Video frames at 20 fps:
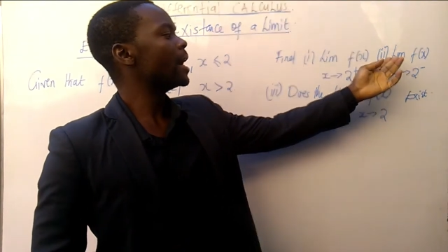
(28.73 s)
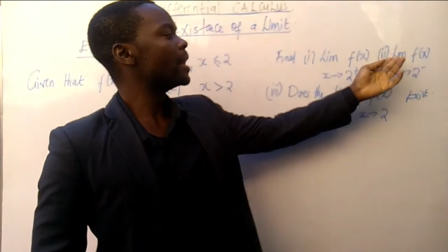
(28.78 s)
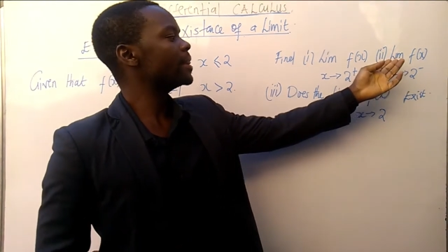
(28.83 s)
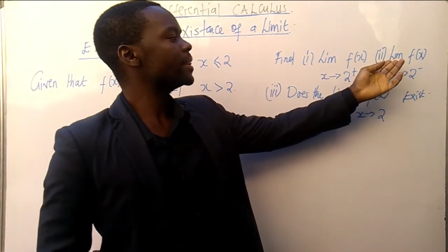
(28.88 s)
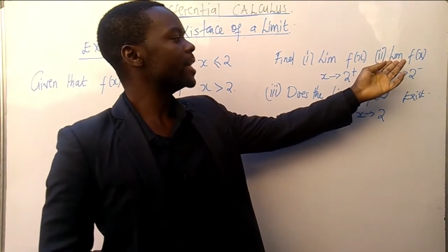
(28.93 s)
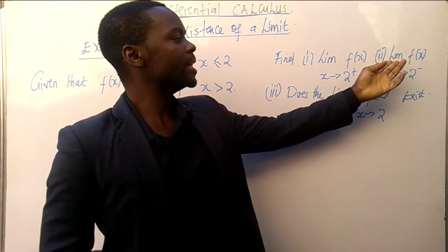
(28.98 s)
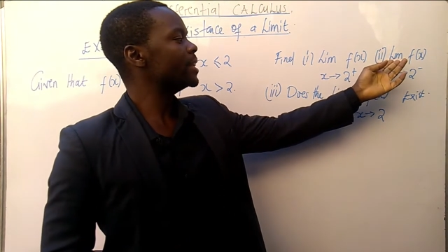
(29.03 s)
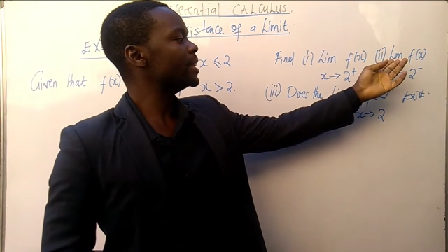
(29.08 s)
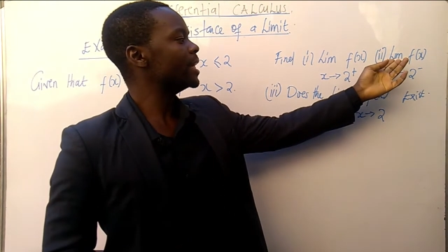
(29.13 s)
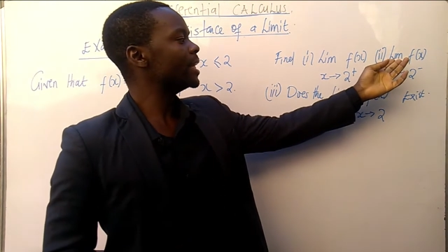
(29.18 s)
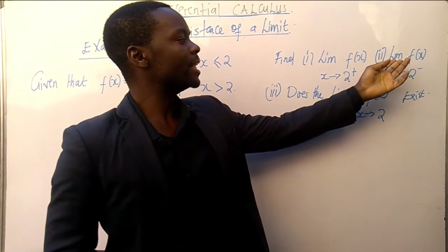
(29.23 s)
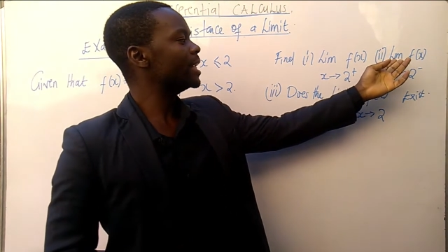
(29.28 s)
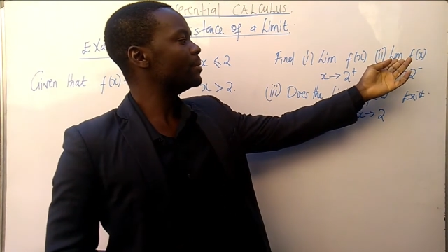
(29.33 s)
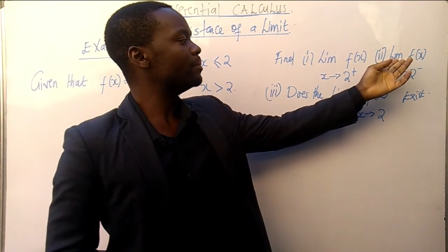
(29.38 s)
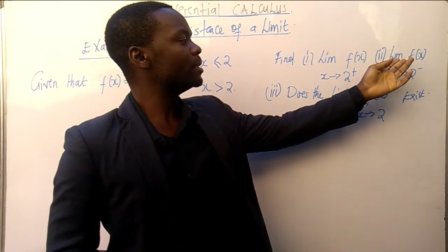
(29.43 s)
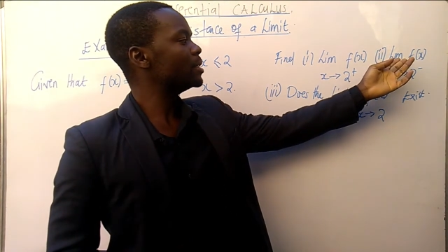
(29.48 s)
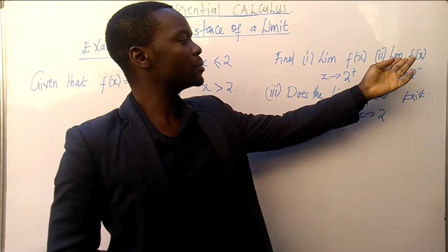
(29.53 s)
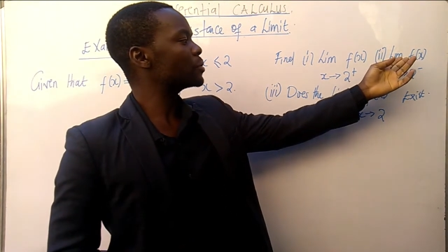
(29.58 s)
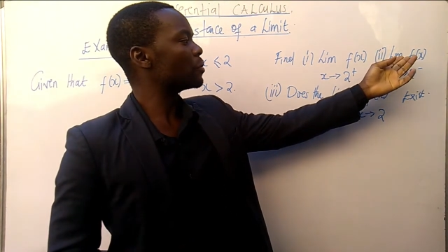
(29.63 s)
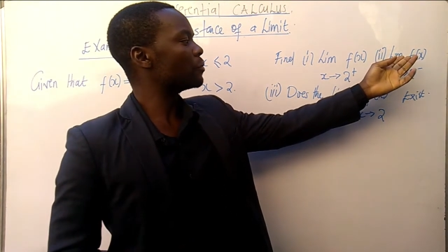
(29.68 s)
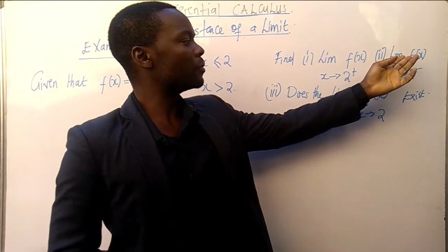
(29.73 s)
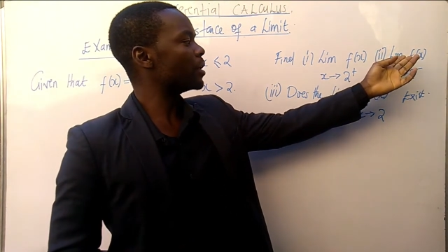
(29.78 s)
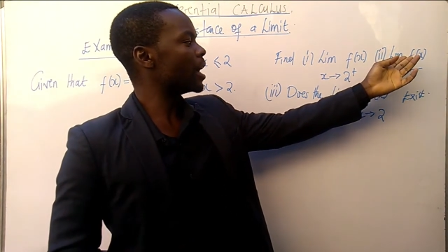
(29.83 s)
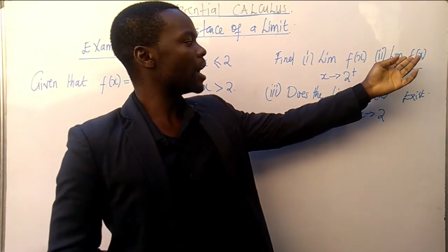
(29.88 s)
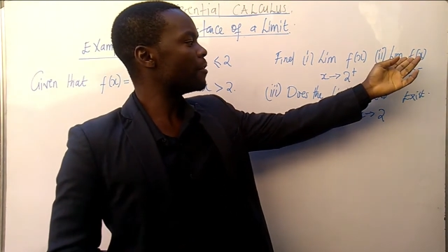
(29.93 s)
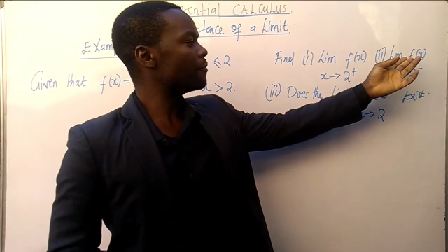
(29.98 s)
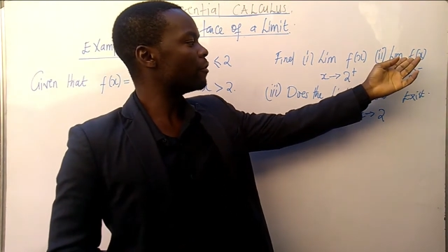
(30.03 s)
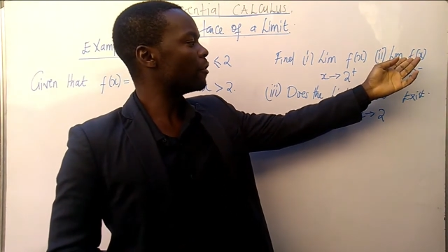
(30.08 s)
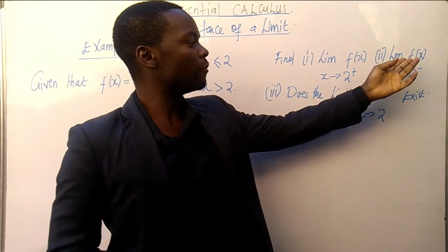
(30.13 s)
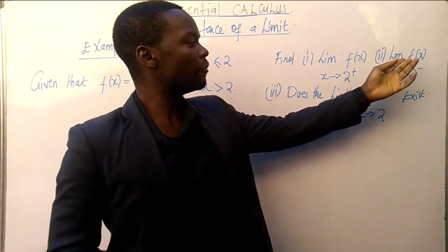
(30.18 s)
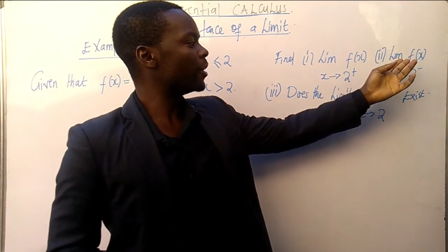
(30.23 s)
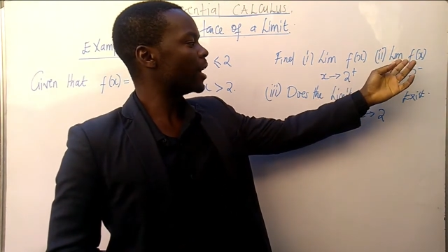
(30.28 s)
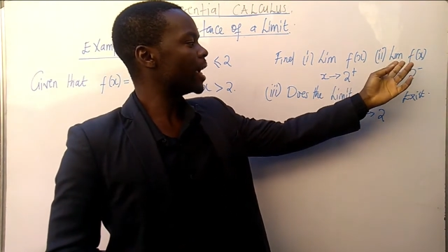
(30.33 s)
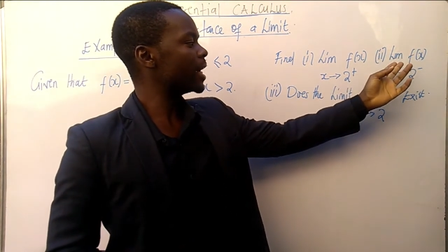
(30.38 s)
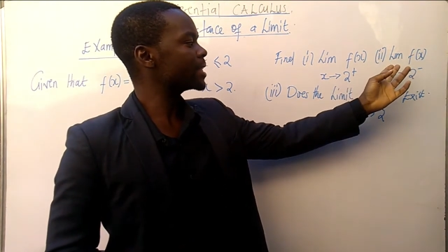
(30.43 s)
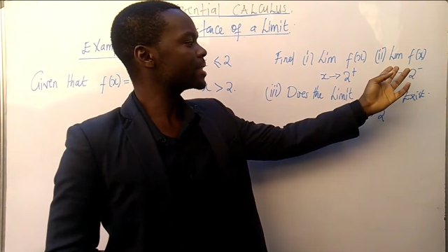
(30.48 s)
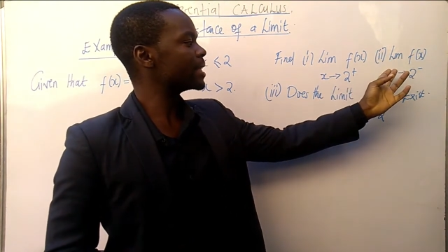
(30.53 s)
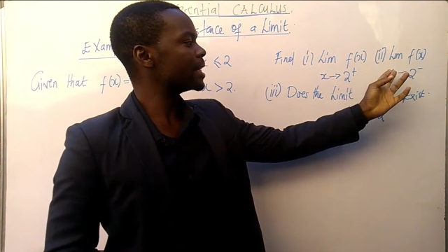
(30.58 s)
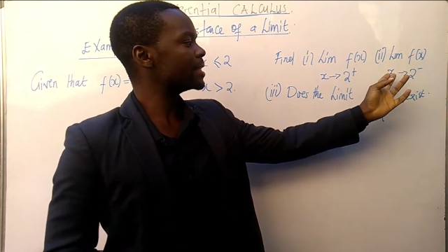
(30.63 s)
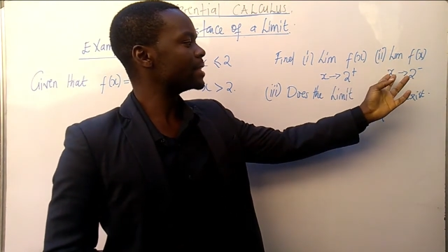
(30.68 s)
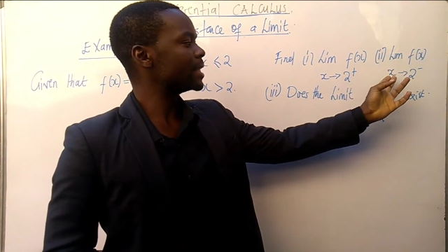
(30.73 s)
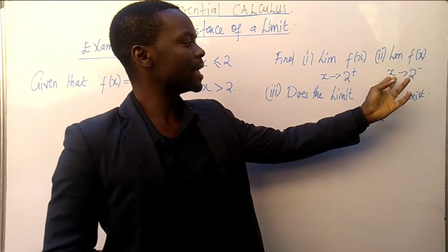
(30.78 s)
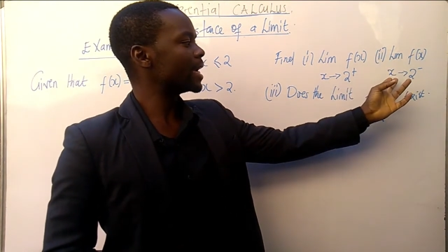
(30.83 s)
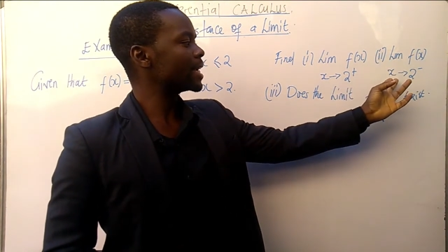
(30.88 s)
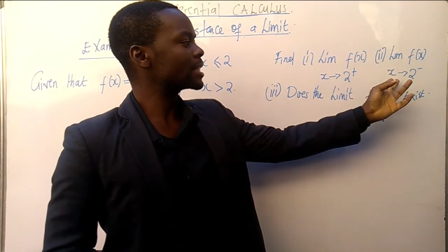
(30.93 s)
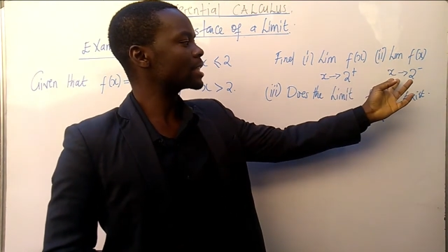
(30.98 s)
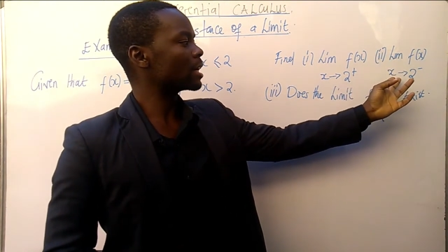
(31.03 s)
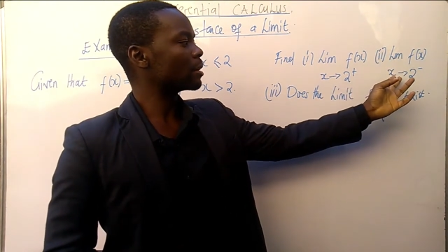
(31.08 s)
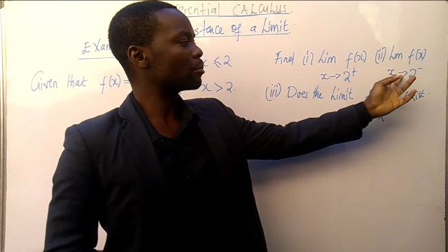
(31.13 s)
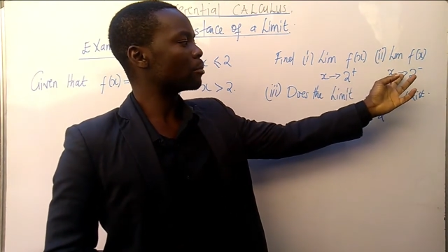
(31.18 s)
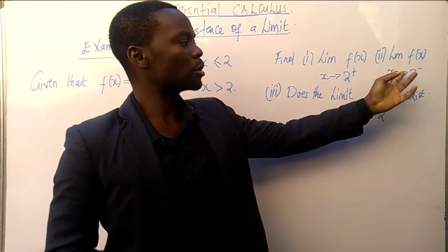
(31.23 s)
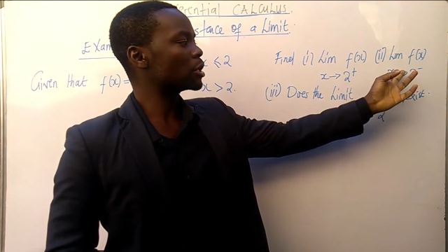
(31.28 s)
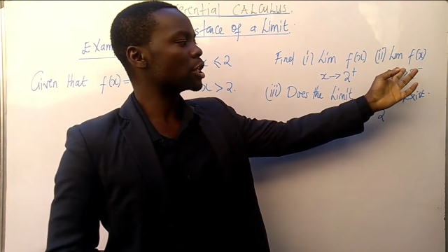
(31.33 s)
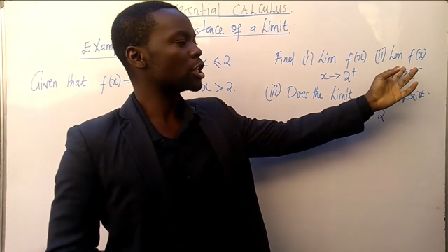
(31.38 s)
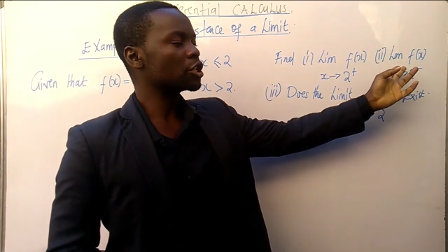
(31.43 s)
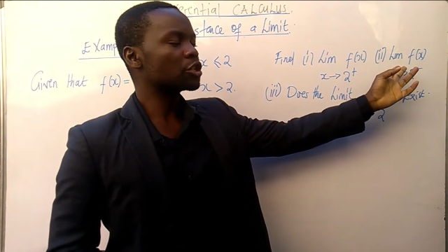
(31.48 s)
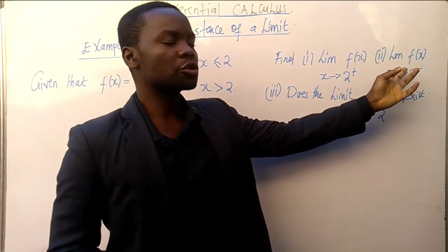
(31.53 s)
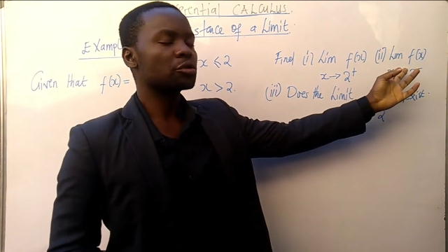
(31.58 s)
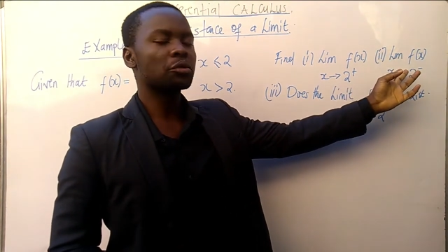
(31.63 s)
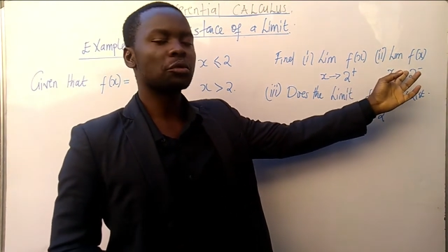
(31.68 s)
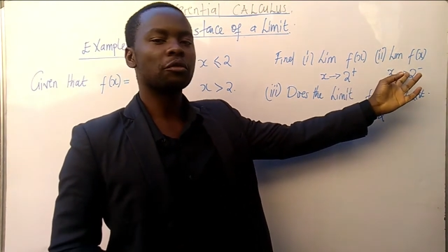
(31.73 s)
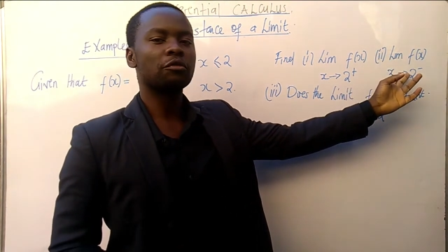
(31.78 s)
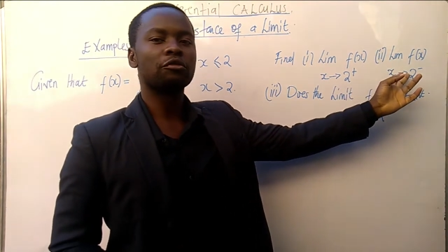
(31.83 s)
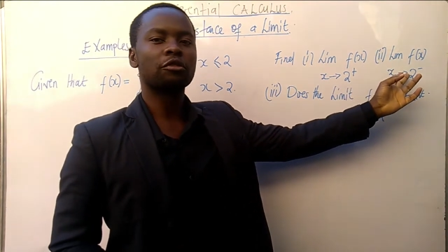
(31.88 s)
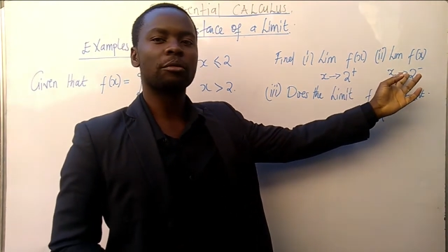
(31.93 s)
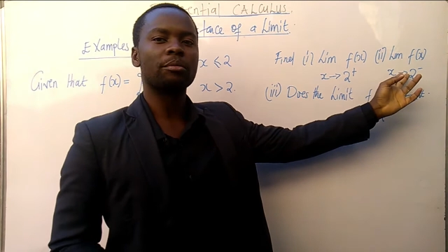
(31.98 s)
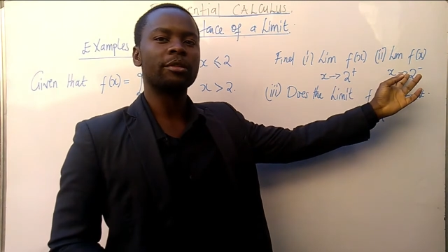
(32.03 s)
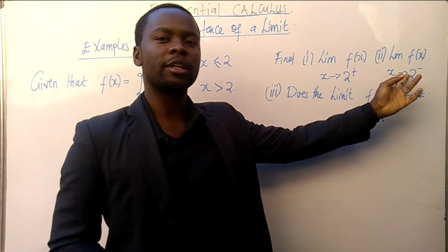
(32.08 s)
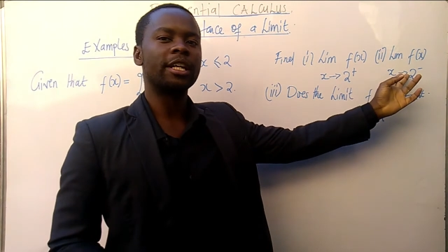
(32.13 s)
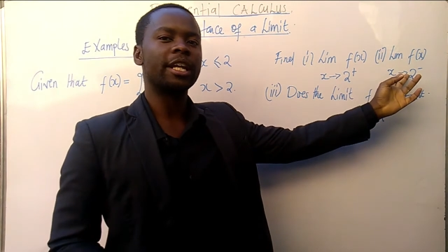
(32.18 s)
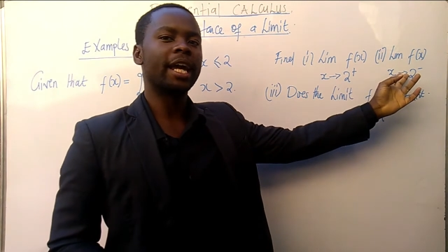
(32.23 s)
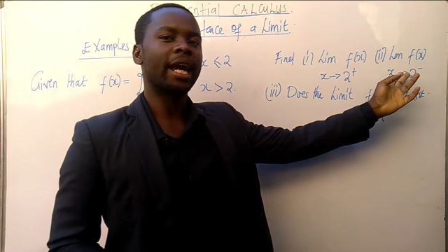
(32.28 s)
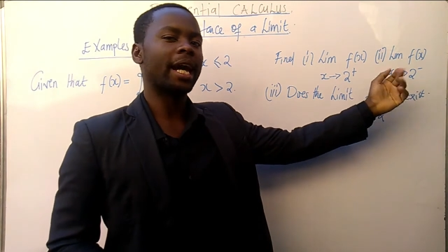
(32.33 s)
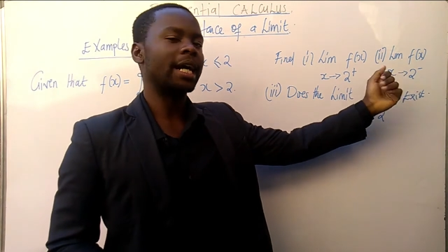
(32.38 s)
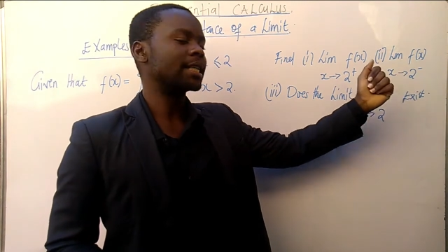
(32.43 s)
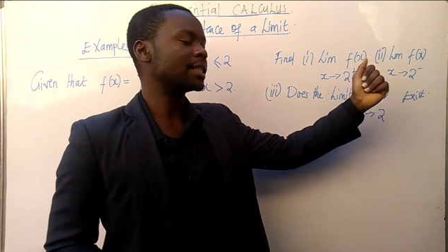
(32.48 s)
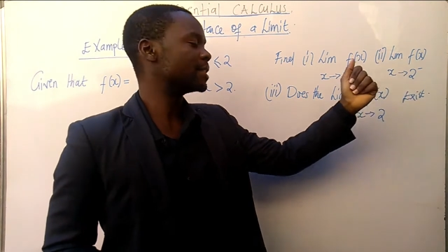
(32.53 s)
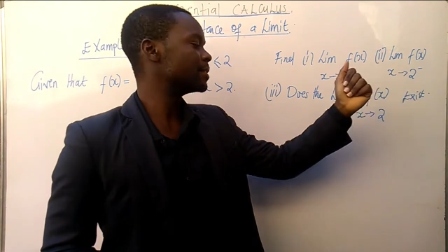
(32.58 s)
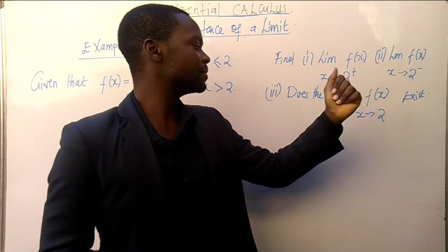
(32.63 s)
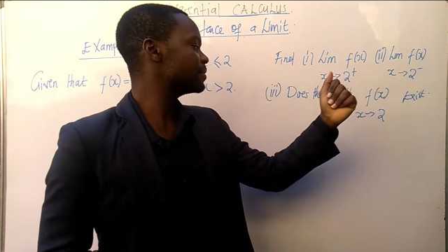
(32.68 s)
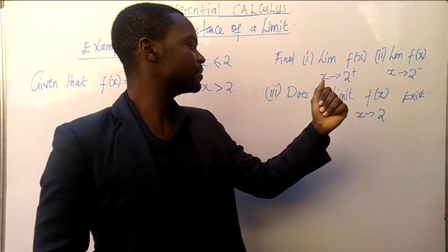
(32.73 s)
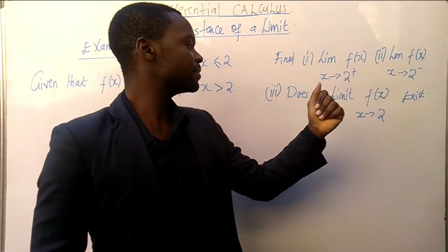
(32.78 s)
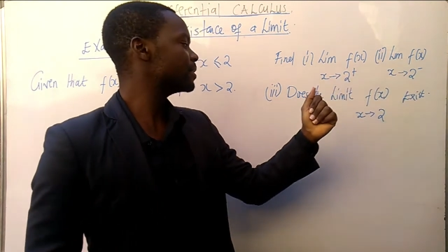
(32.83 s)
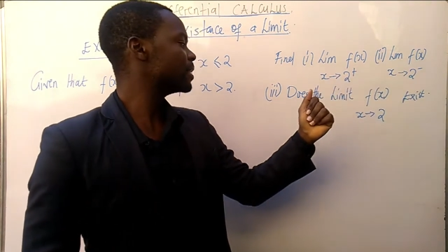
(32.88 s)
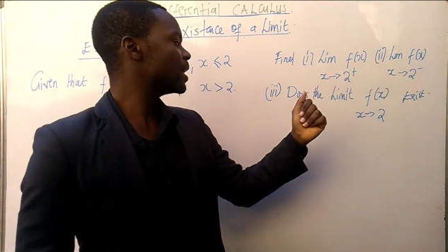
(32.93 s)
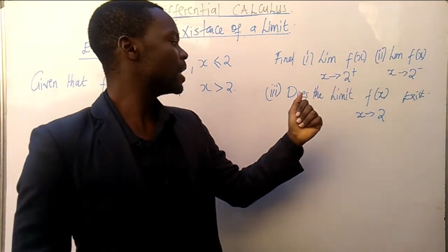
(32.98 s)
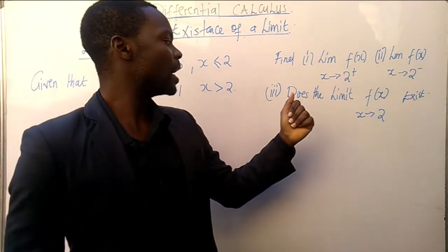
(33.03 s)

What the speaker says: and then the limit of f of x as x approaches 2 from the negative.